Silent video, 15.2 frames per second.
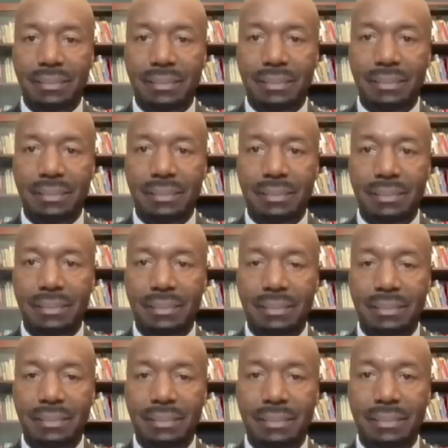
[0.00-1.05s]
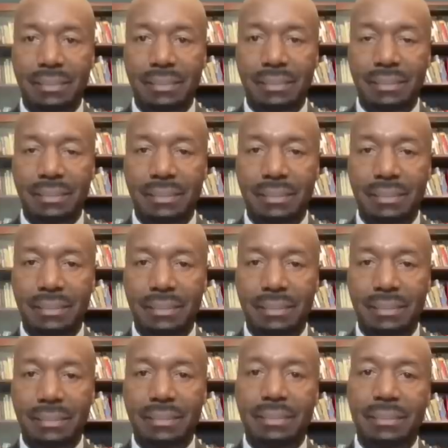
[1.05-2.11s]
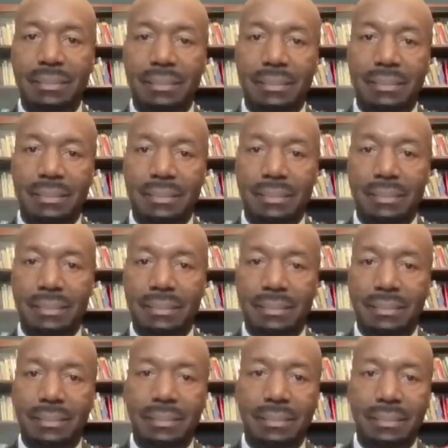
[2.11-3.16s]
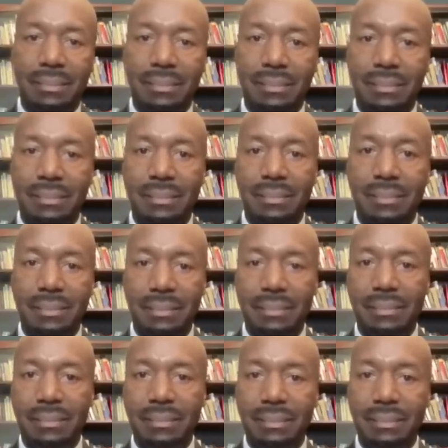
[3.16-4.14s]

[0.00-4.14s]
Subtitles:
This person isn't speaking.